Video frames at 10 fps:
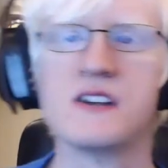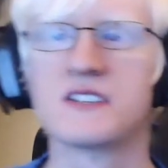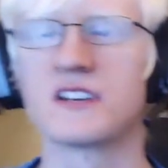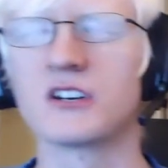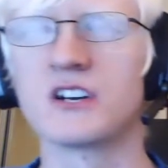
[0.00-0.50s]

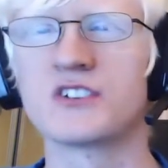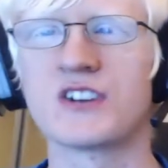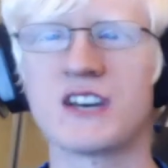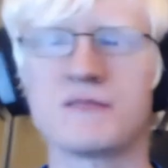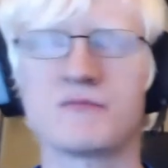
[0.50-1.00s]
So I got a
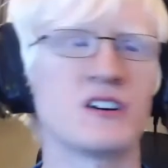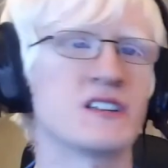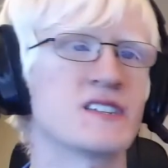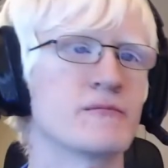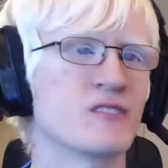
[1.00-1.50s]

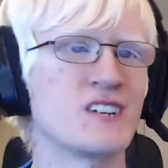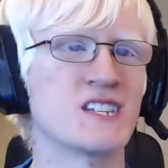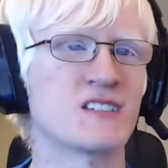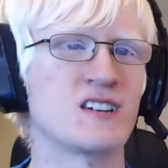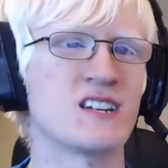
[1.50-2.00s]
tripod, some
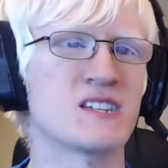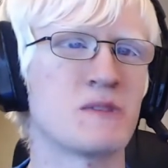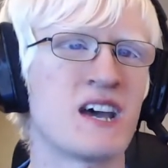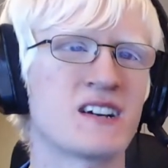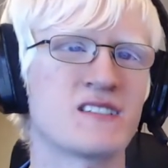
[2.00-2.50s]
green screens,
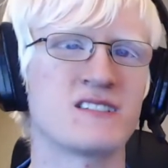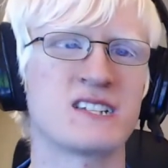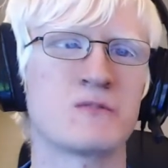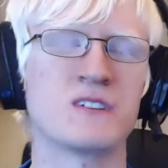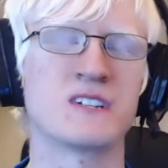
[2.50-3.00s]
background
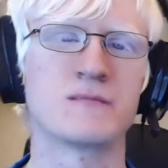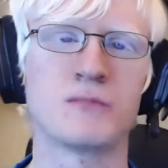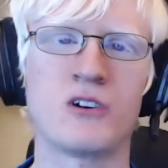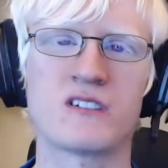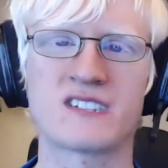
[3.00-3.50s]
support,
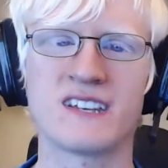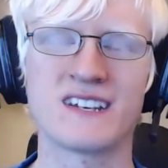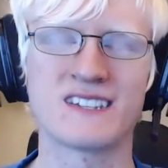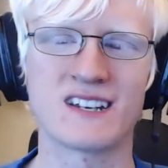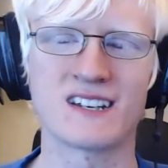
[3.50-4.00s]
some box
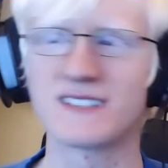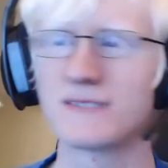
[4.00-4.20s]
lighting, and some